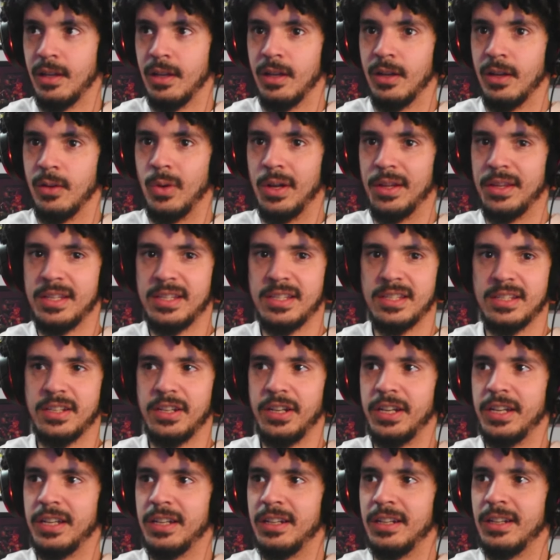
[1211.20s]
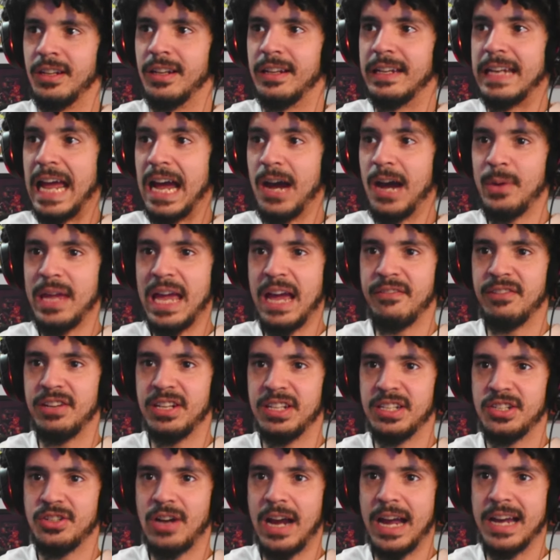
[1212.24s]
Well, this is good. Now we have a
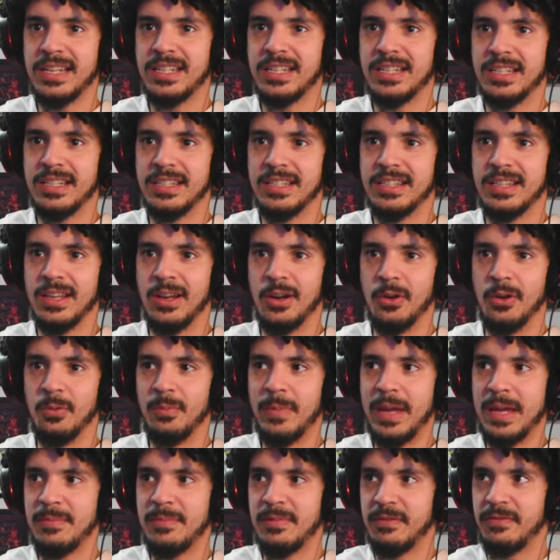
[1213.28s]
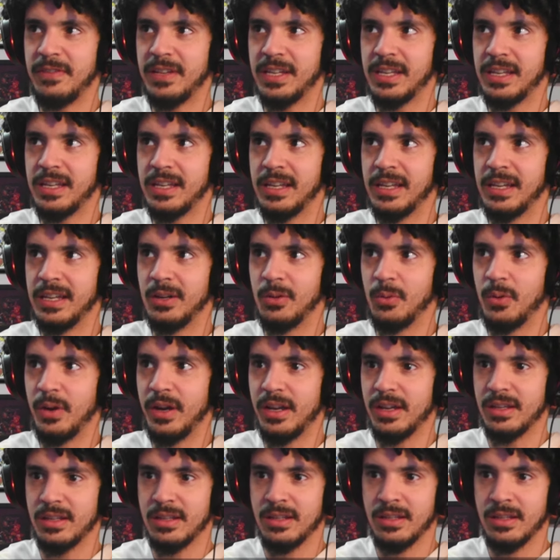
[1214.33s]
distraction, so maybe Vicky can get away.